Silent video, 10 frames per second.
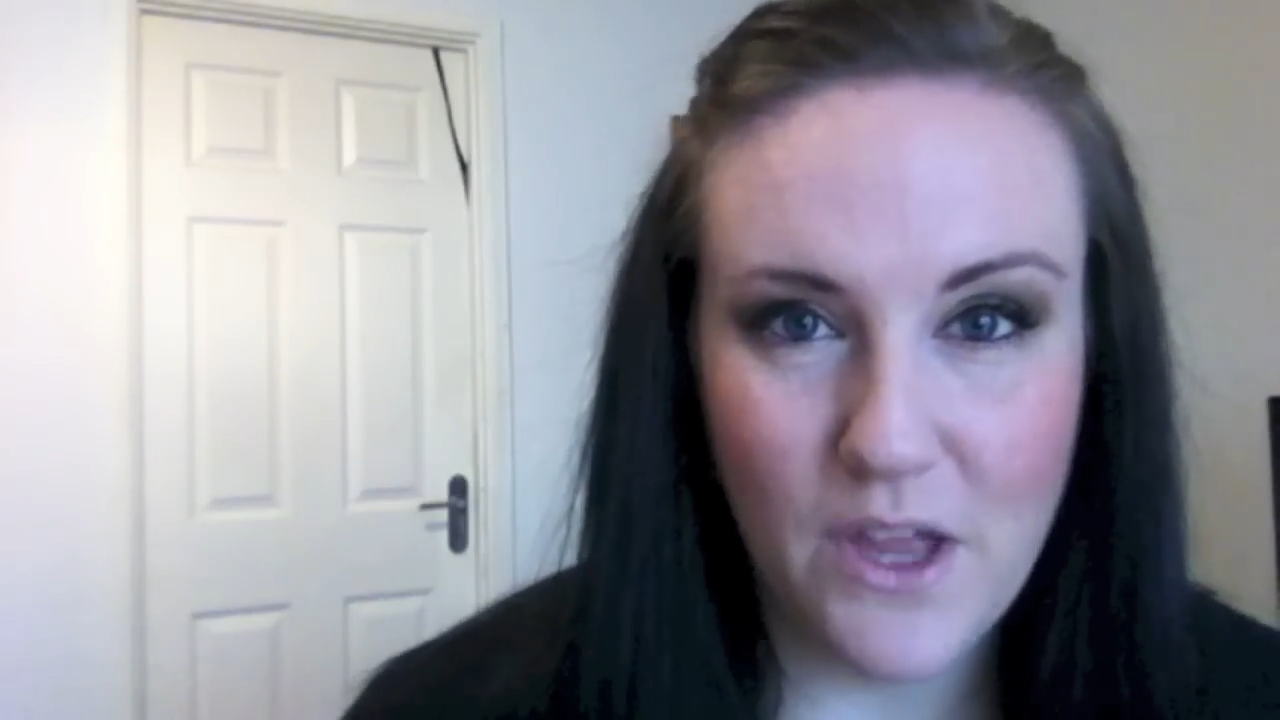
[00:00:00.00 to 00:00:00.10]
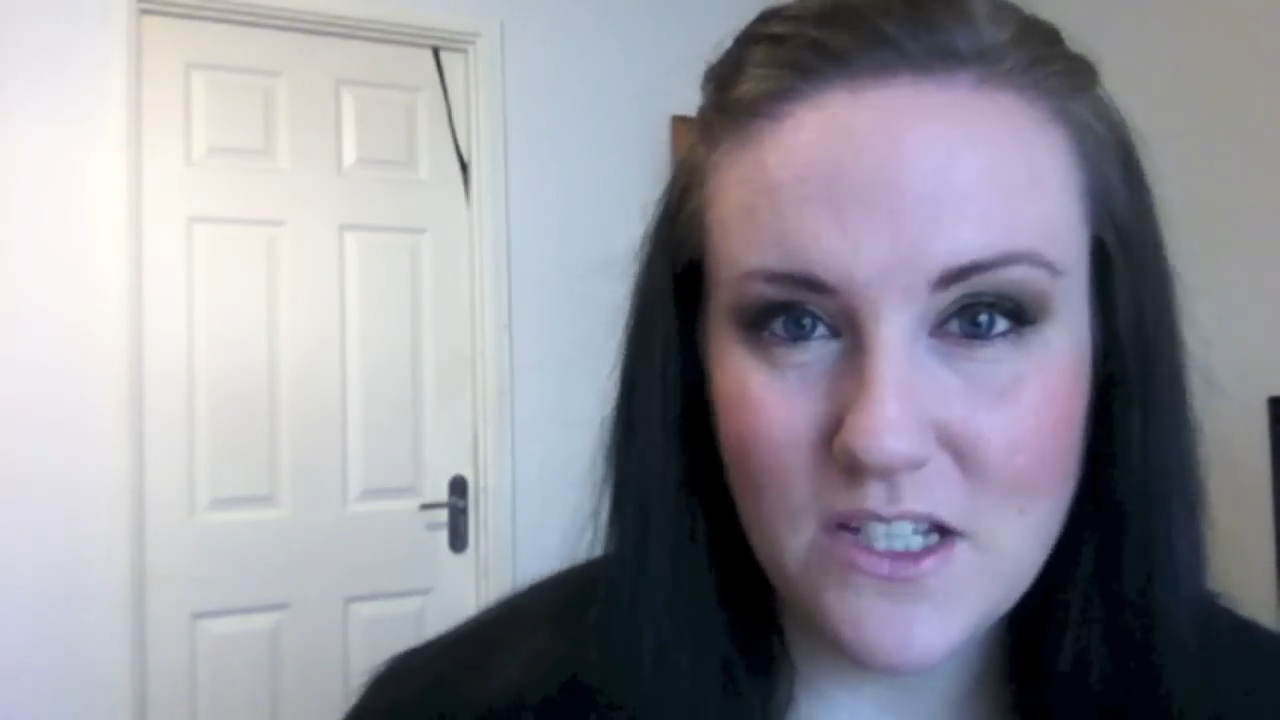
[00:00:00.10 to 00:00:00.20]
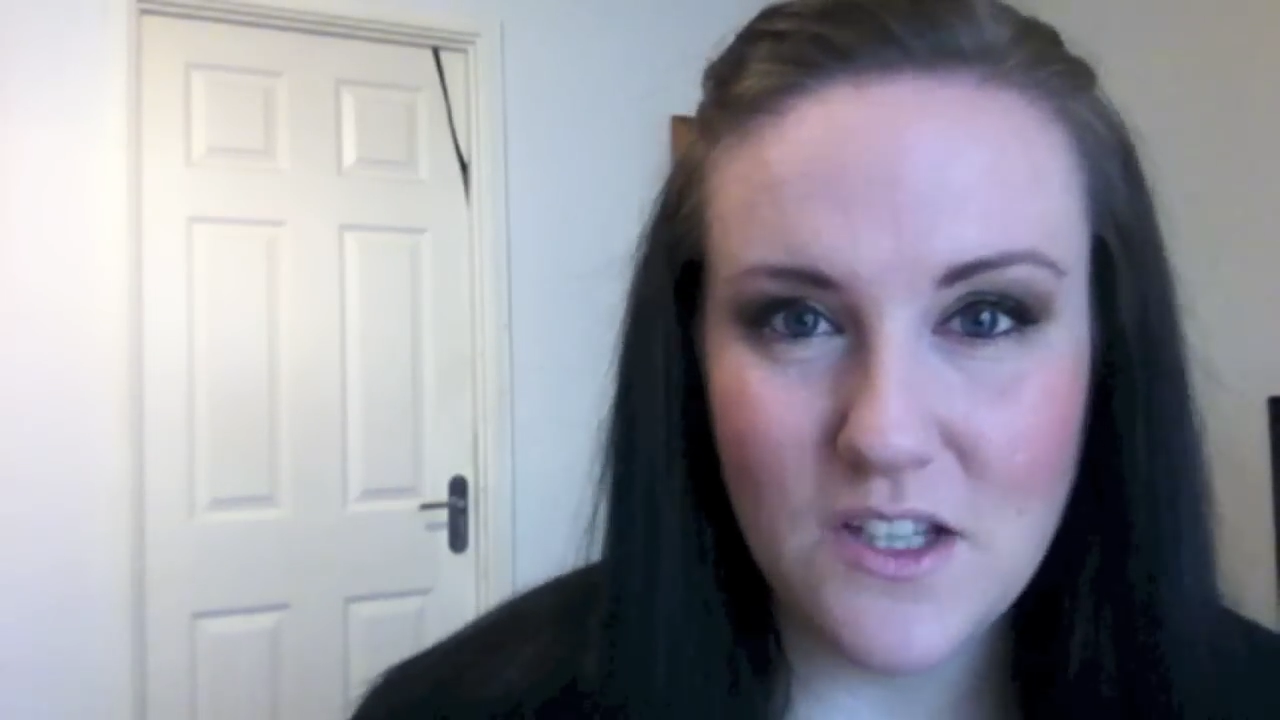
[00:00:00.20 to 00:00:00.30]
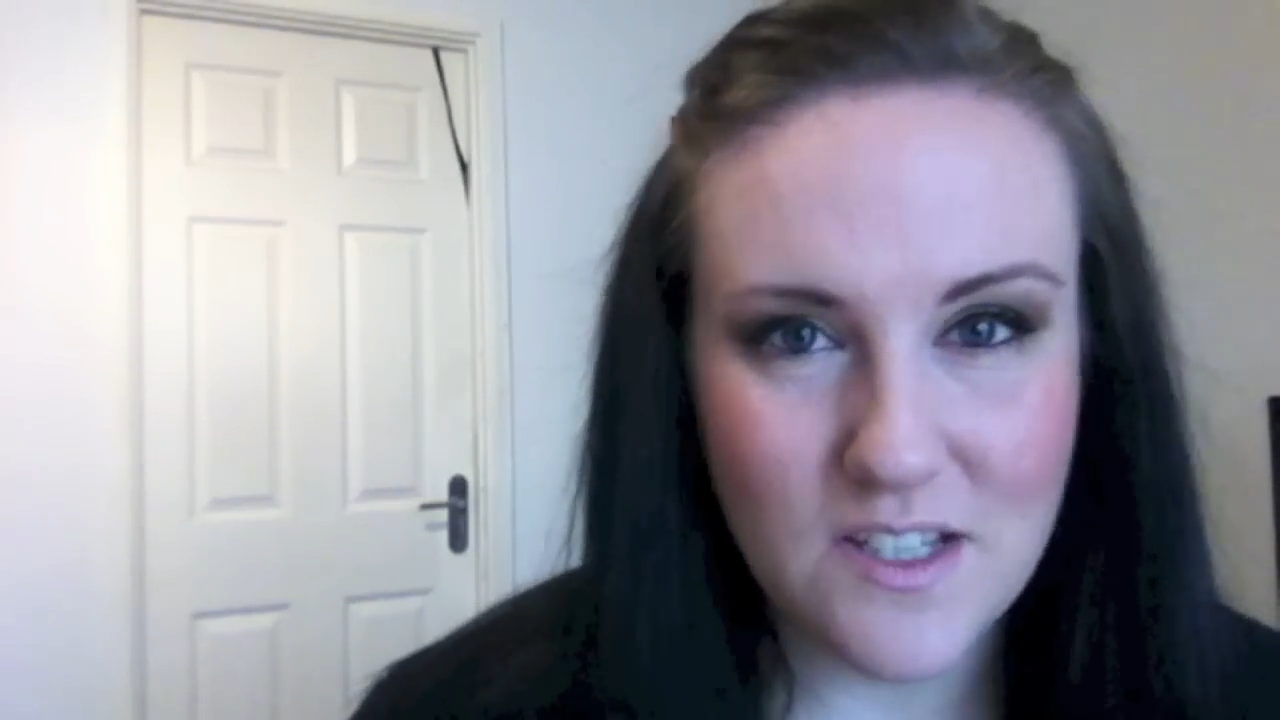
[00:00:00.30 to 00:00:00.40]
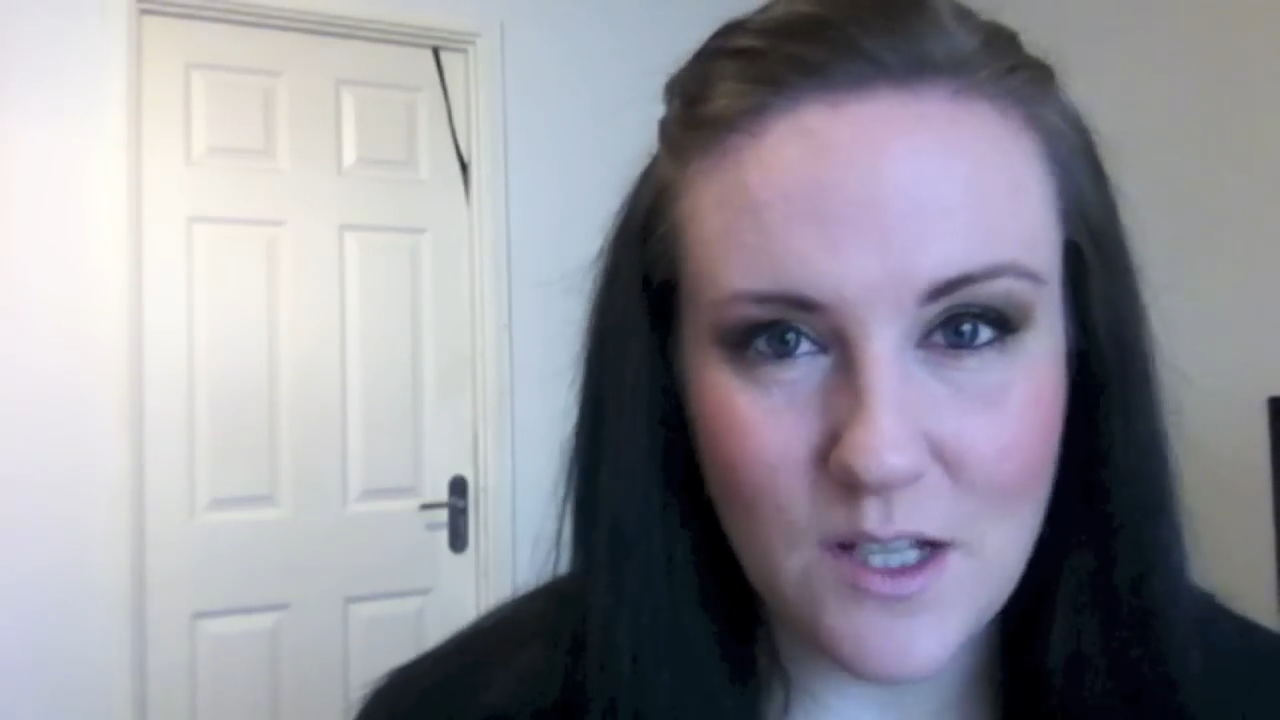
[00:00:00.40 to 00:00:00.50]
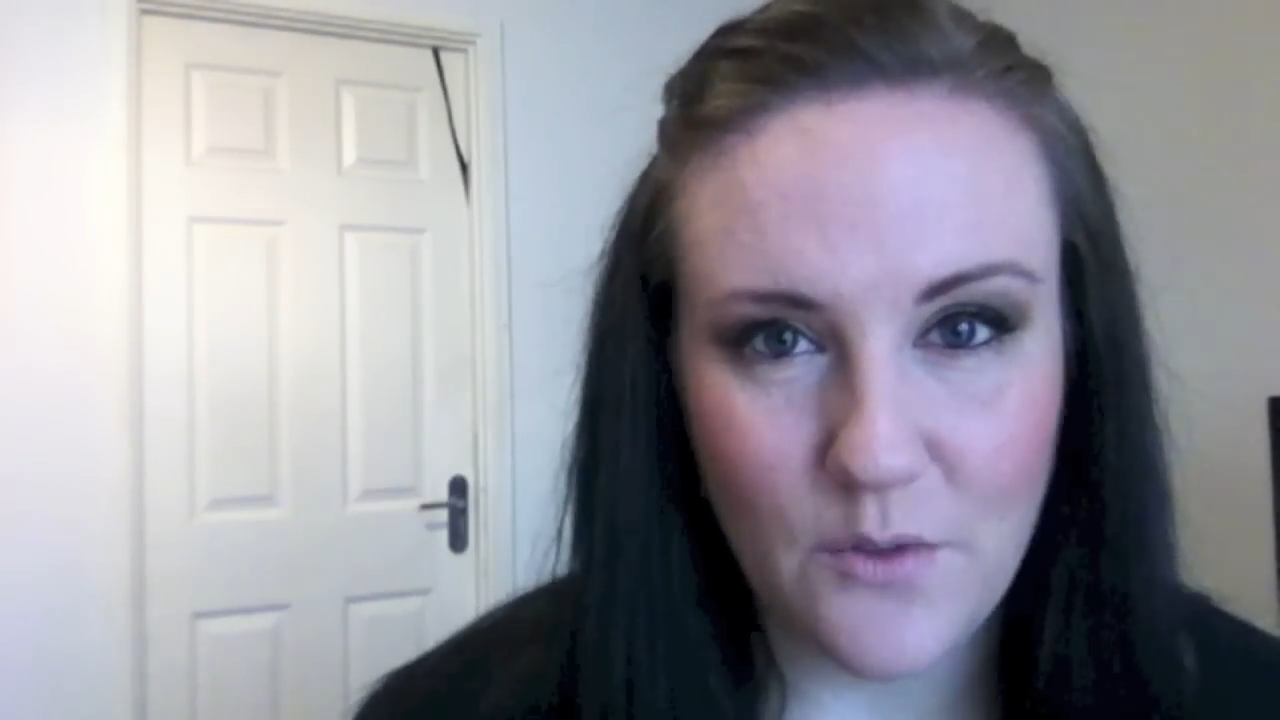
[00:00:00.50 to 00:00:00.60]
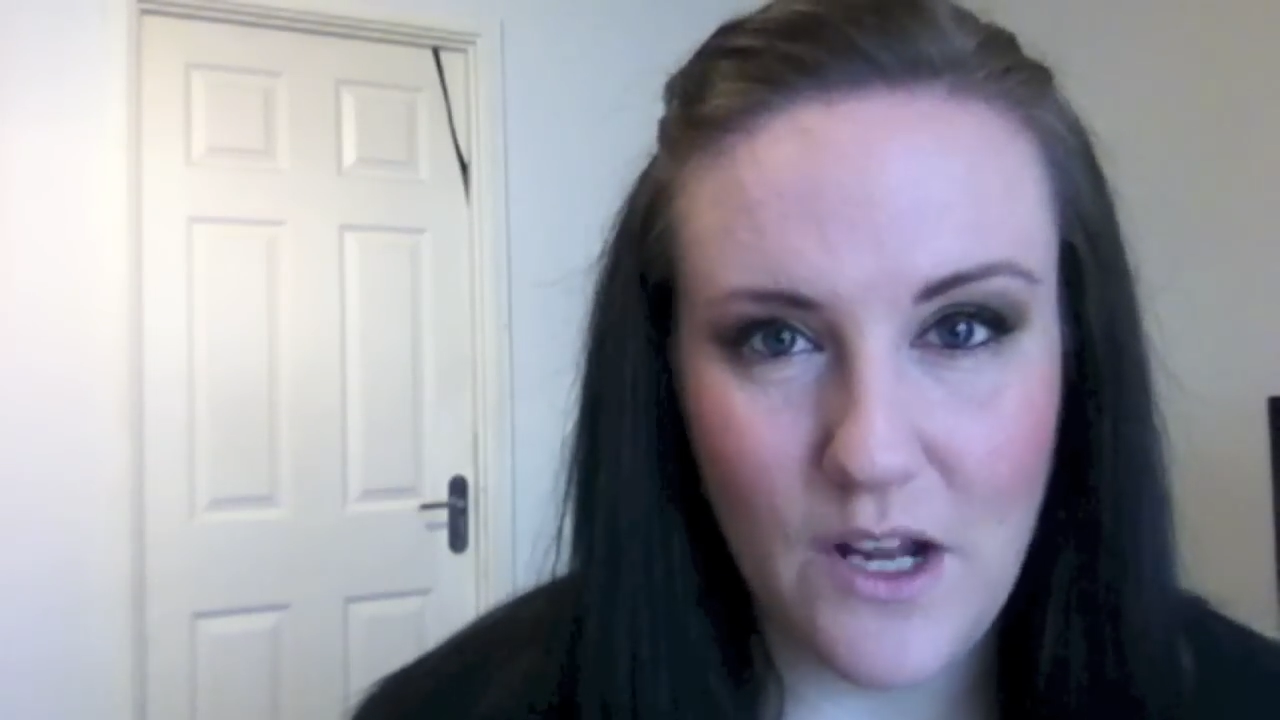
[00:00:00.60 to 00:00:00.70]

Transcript: there's other stuff